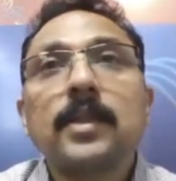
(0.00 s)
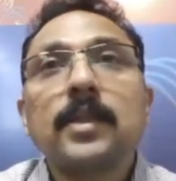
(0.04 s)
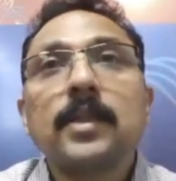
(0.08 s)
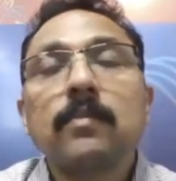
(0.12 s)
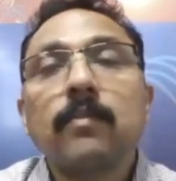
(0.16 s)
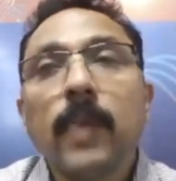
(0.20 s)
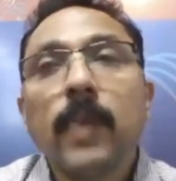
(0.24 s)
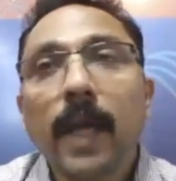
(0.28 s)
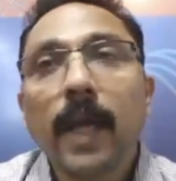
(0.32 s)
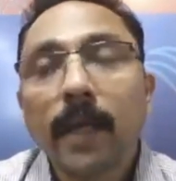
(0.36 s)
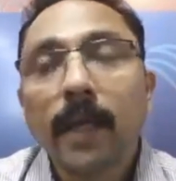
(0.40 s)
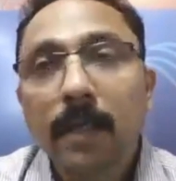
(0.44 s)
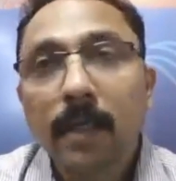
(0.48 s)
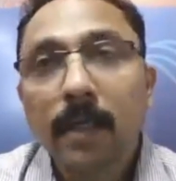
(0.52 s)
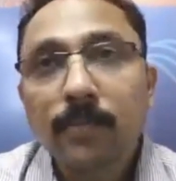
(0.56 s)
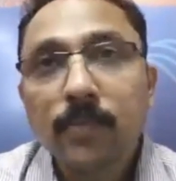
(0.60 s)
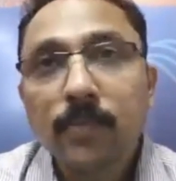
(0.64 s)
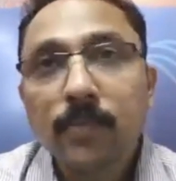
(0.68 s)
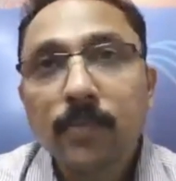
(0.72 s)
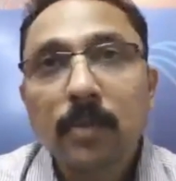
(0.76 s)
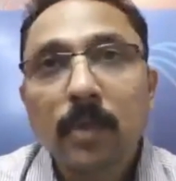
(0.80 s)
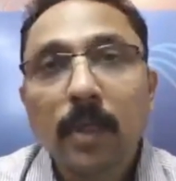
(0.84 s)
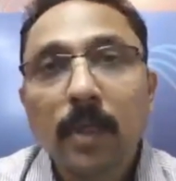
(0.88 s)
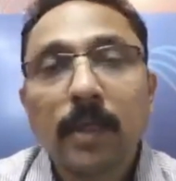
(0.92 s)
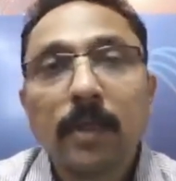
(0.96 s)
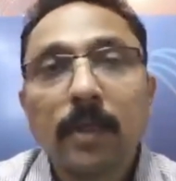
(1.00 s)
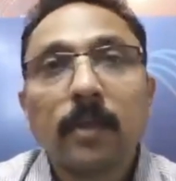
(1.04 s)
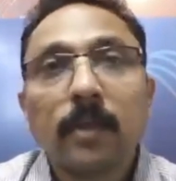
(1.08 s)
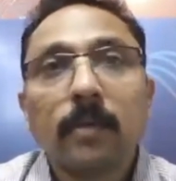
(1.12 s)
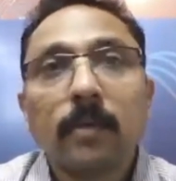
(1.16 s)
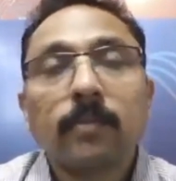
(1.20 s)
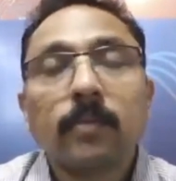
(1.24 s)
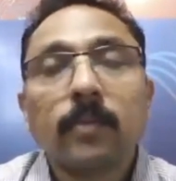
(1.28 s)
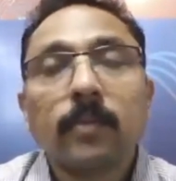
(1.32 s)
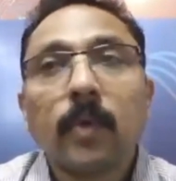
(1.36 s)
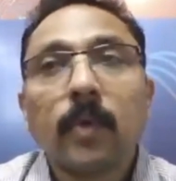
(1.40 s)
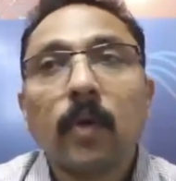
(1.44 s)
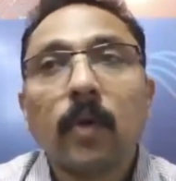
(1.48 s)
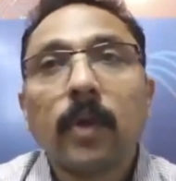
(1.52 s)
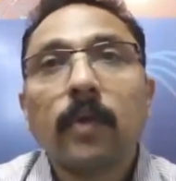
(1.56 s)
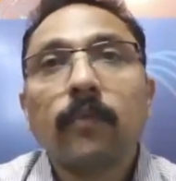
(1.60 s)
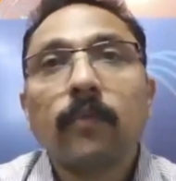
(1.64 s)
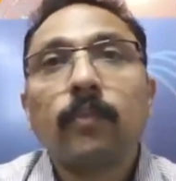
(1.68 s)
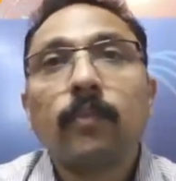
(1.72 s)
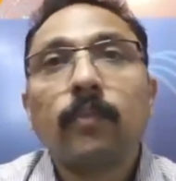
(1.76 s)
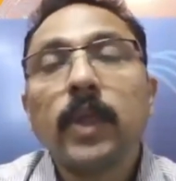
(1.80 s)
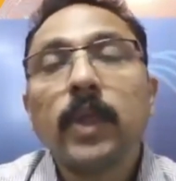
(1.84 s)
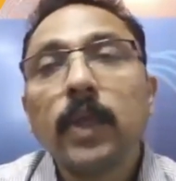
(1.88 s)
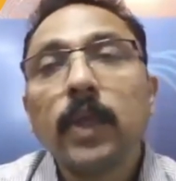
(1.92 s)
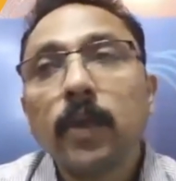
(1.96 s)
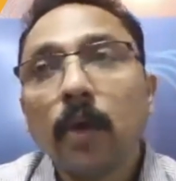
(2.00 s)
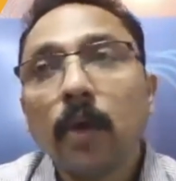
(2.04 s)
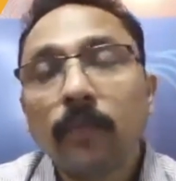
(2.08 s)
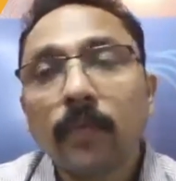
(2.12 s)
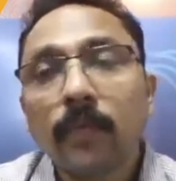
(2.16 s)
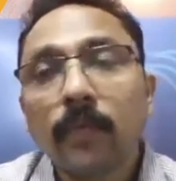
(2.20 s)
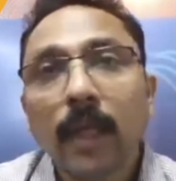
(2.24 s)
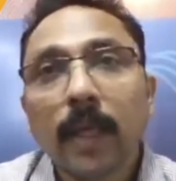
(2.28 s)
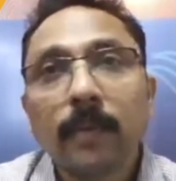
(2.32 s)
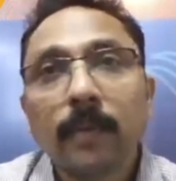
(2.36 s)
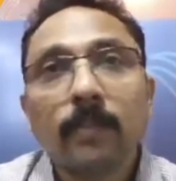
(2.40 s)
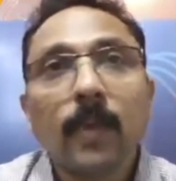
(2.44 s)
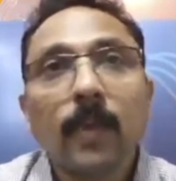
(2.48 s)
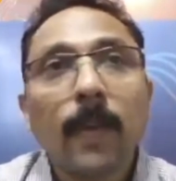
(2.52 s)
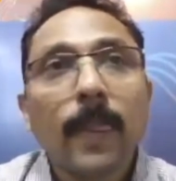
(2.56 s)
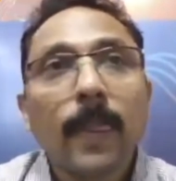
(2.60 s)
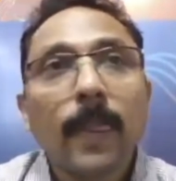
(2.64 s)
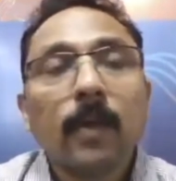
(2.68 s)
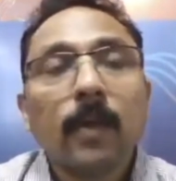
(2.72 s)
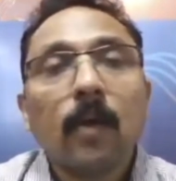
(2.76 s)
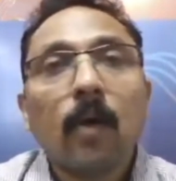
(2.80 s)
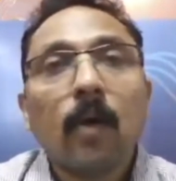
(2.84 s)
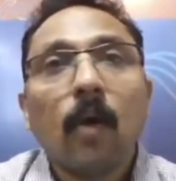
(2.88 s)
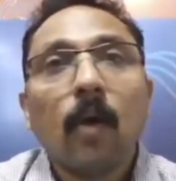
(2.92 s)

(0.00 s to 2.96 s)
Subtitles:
these backups, and on a period of time,